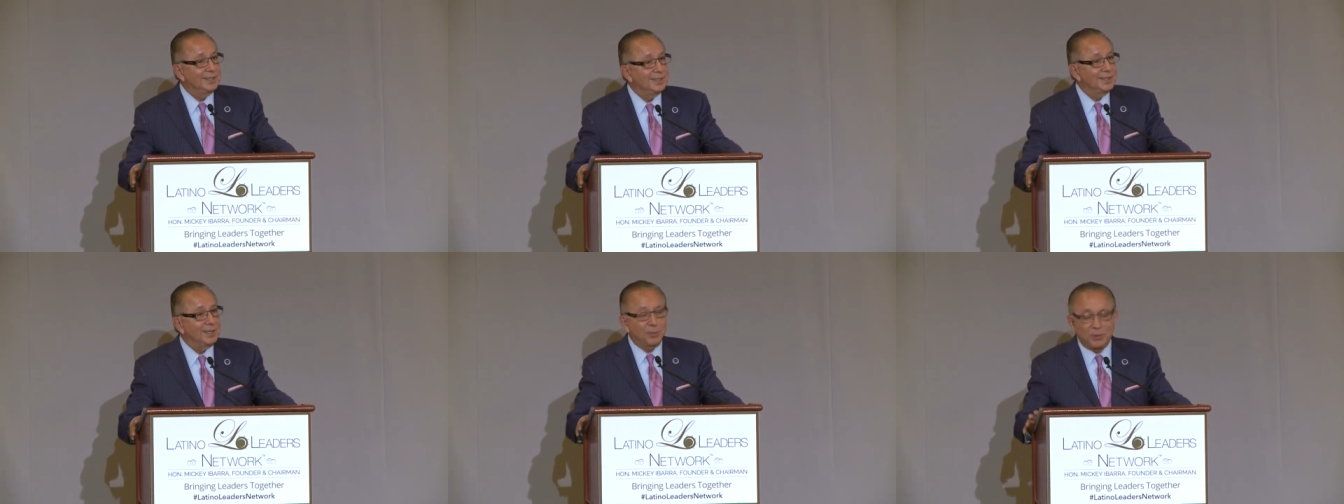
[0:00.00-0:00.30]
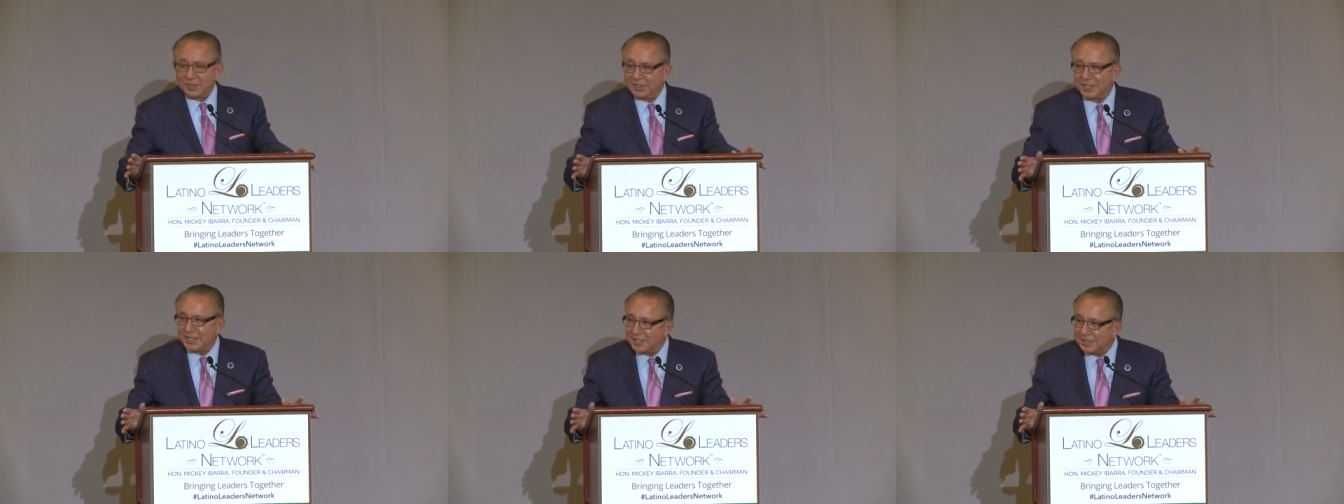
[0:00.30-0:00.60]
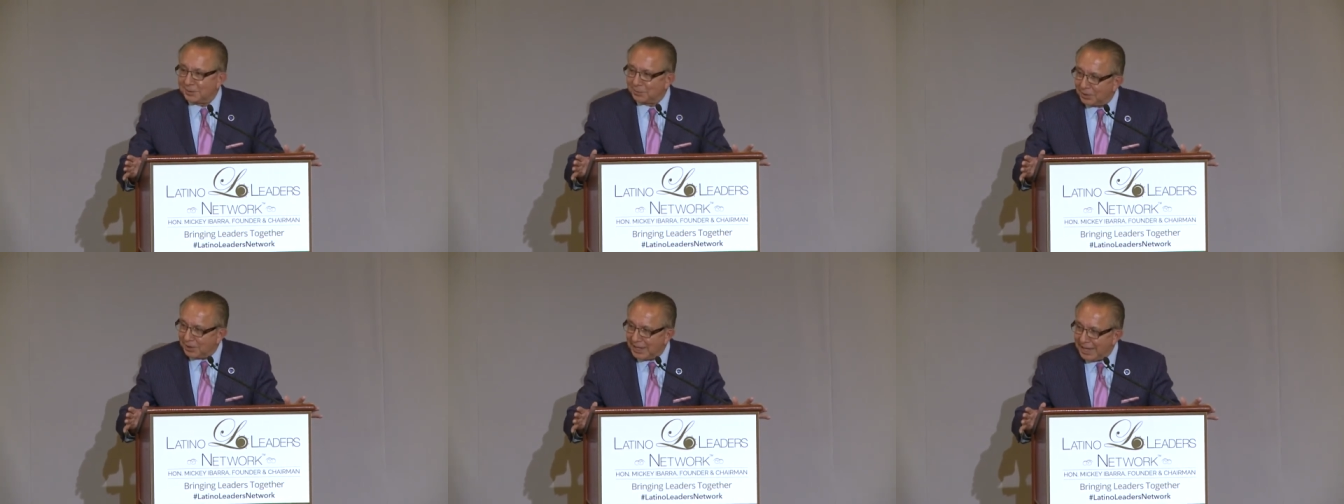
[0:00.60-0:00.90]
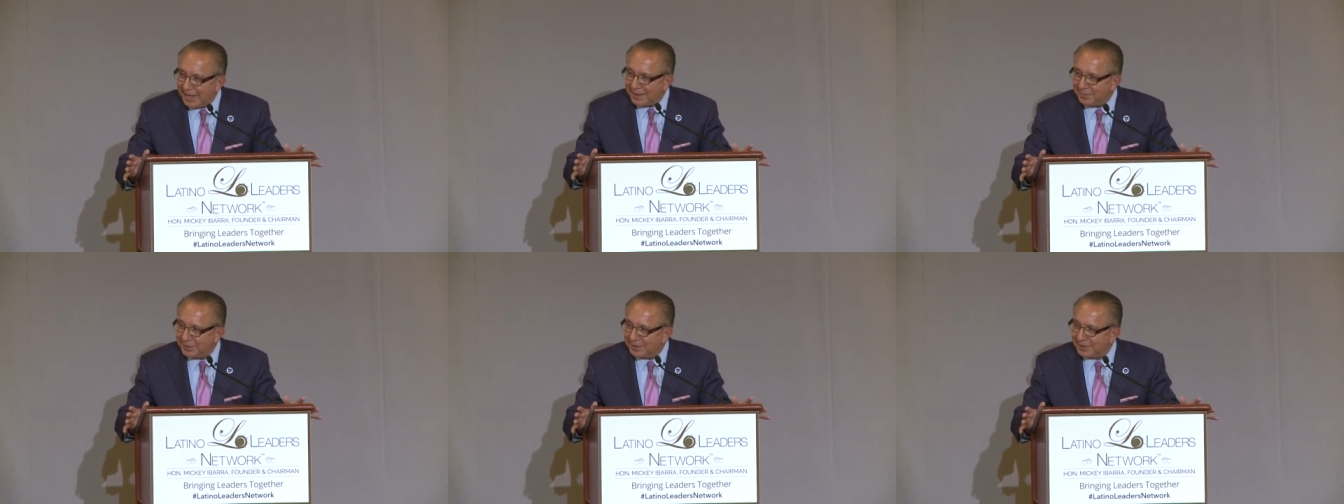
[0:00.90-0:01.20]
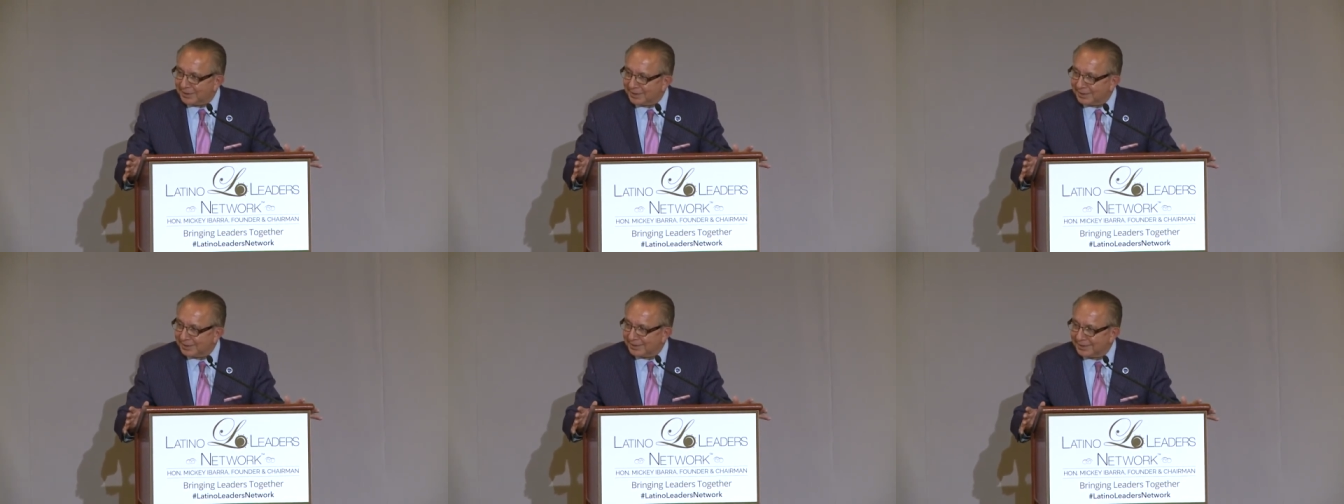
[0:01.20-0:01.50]
the predictable
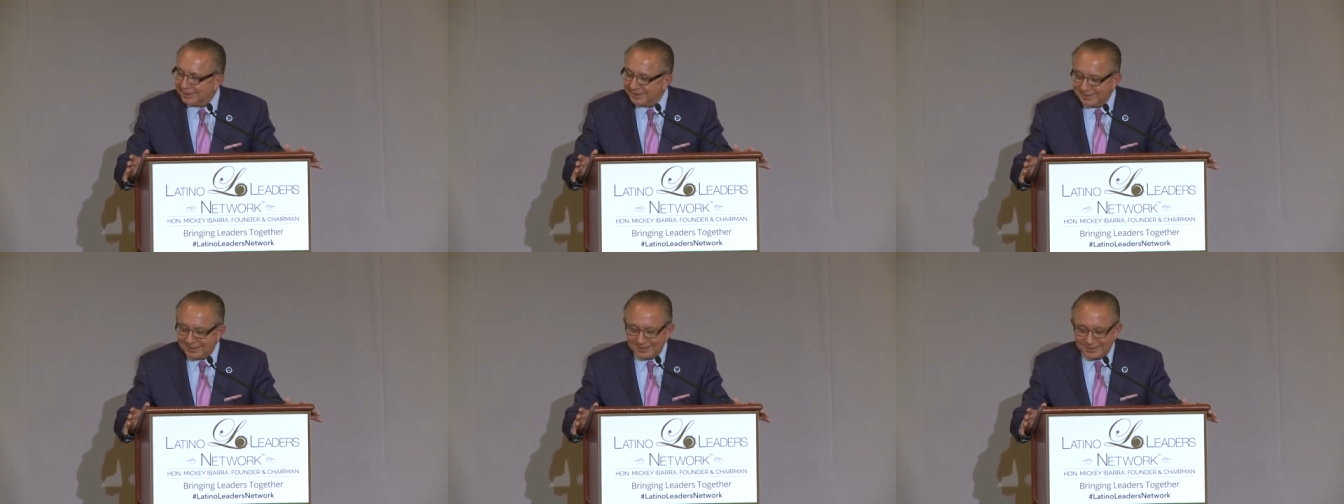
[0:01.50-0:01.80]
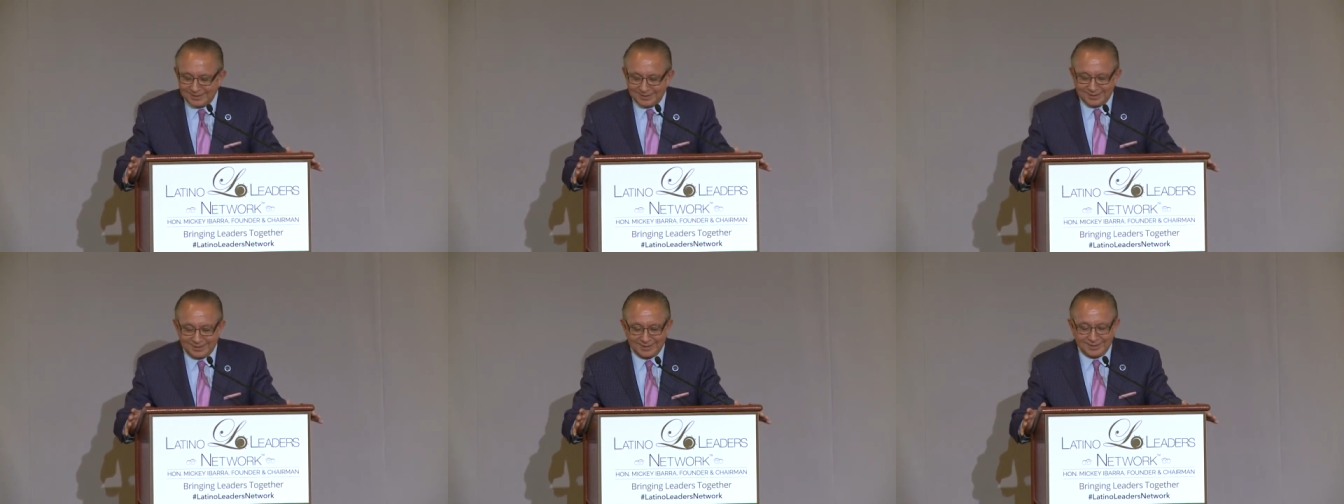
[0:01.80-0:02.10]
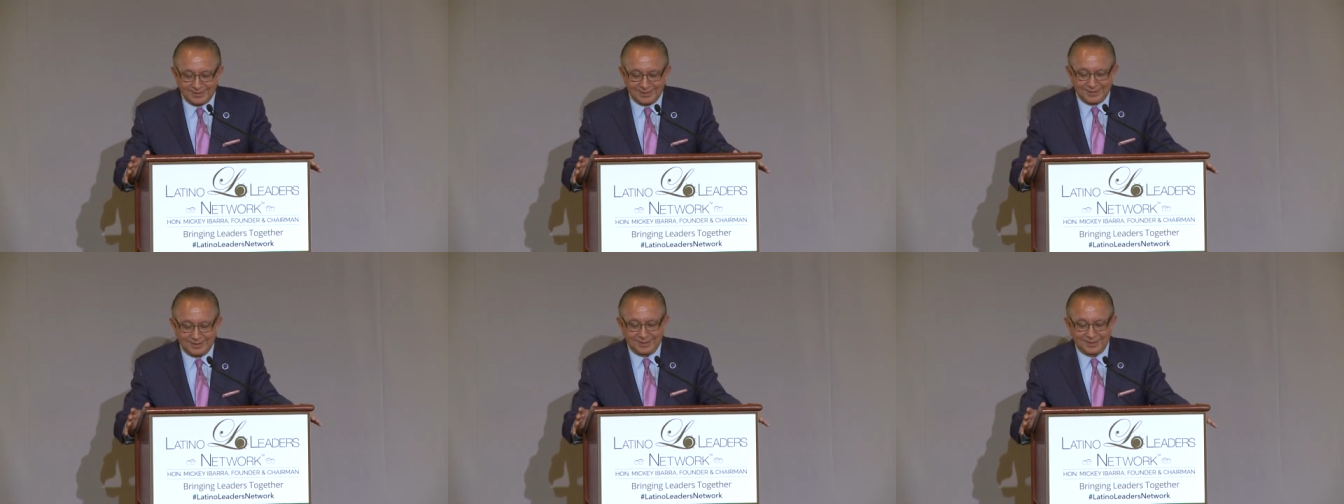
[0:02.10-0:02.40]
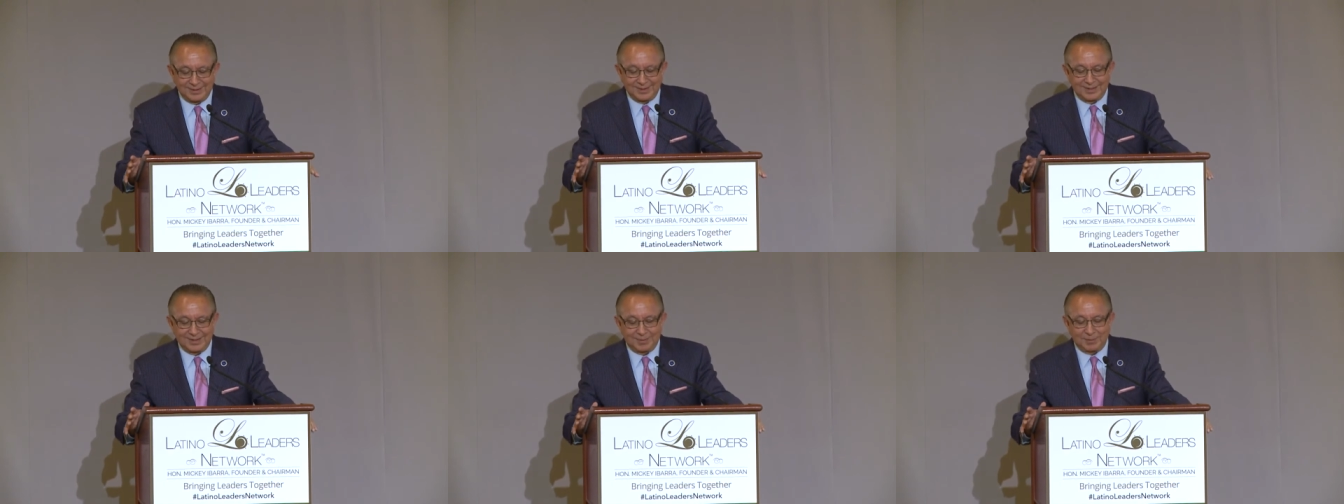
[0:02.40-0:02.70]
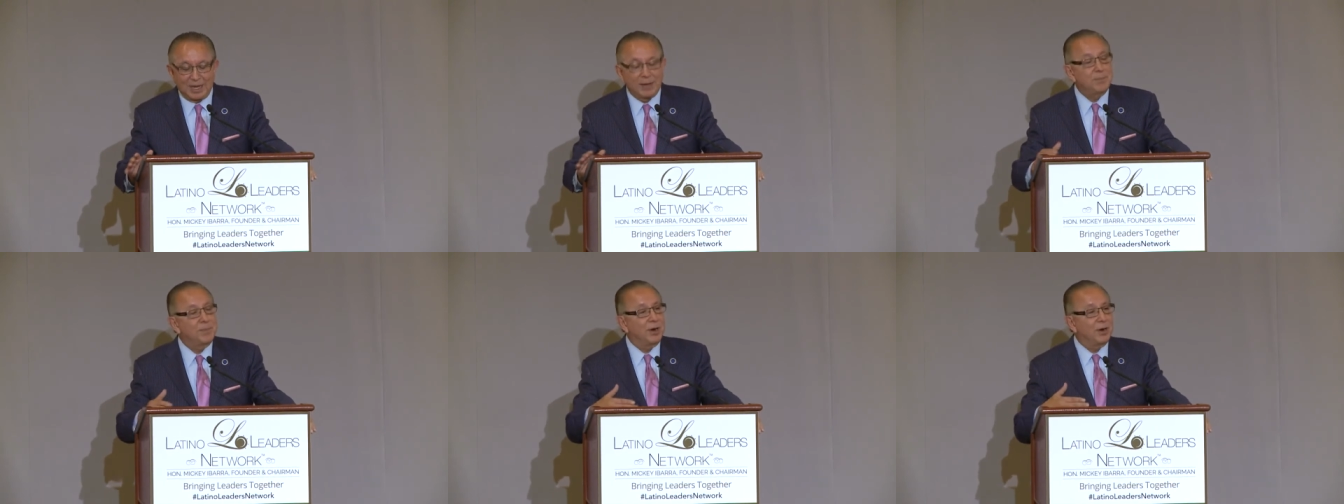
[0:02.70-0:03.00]
happened.
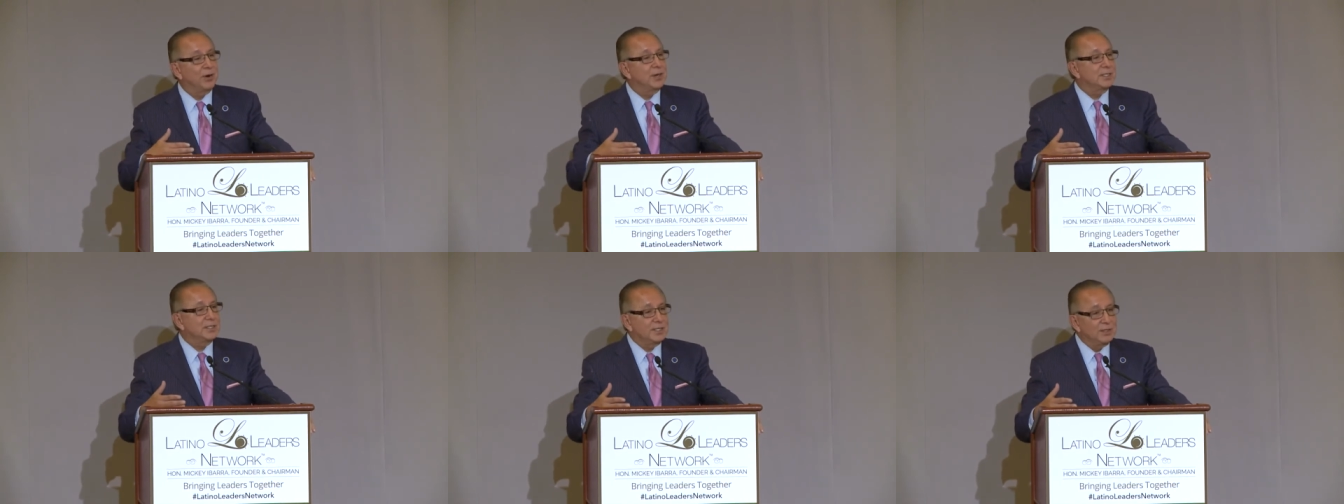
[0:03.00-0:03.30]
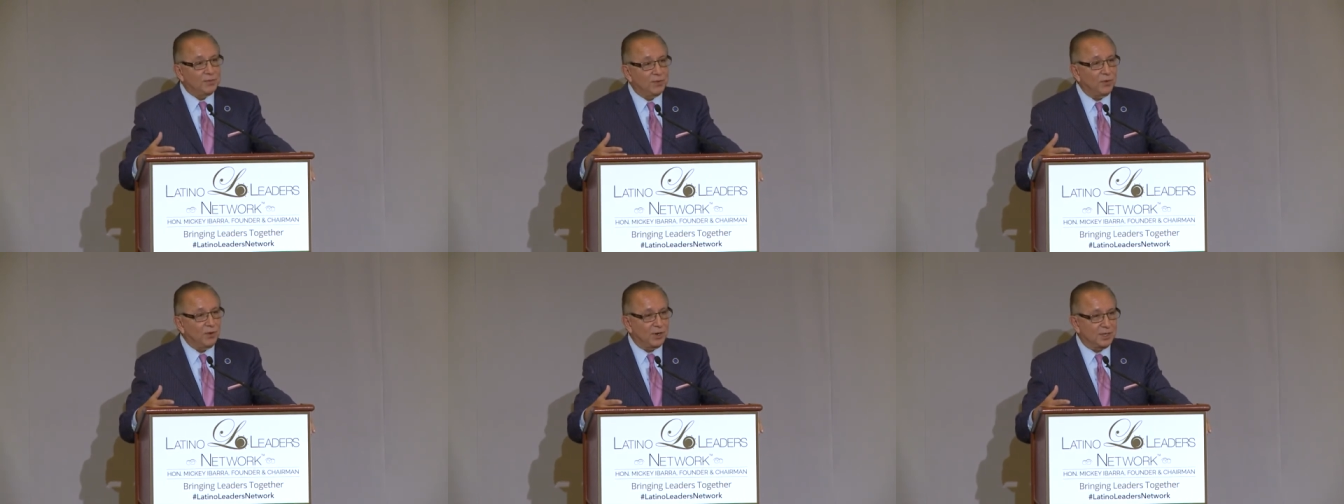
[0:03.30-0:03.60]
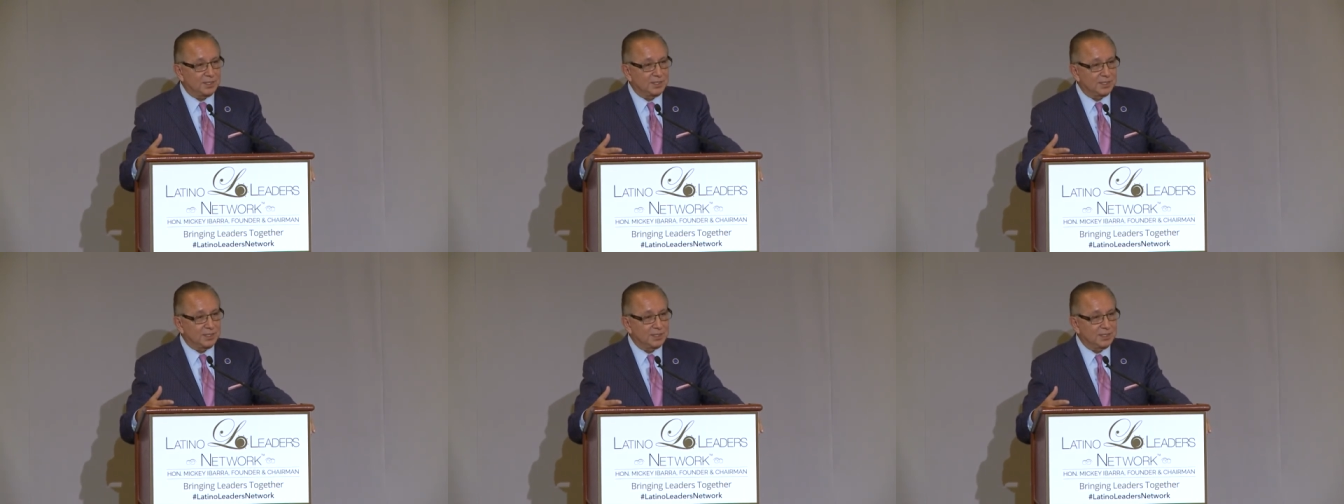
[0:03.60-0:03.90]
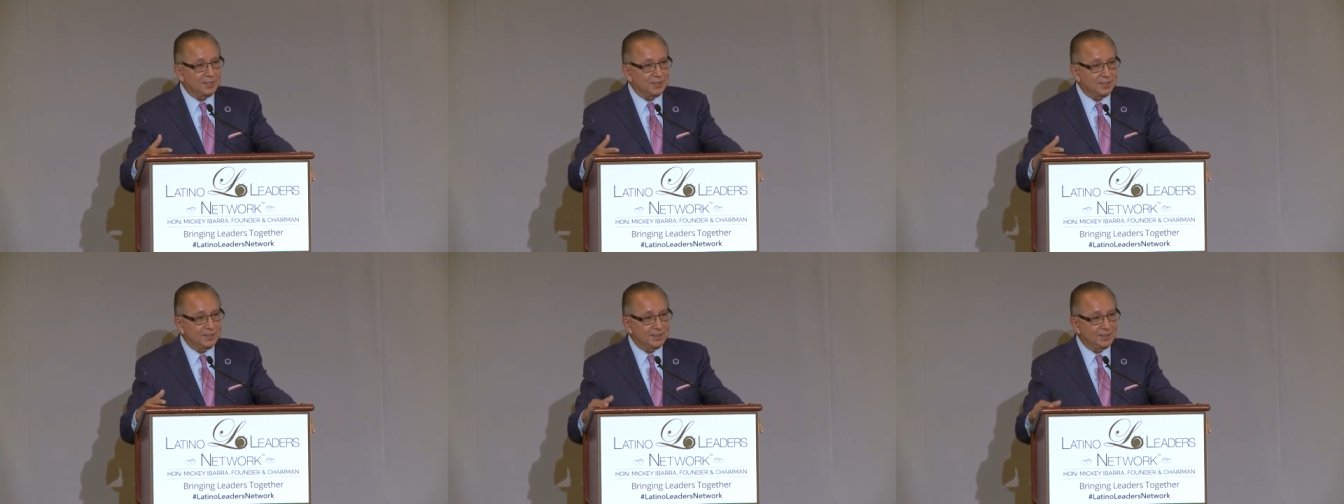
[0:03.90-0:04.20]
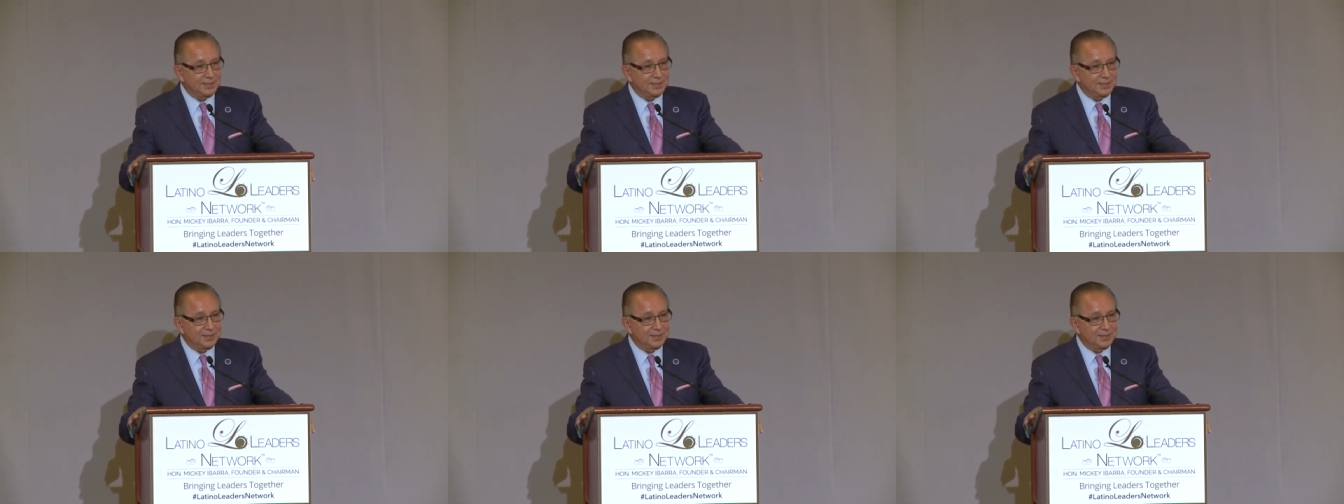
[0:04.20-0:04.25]
My parents divorced.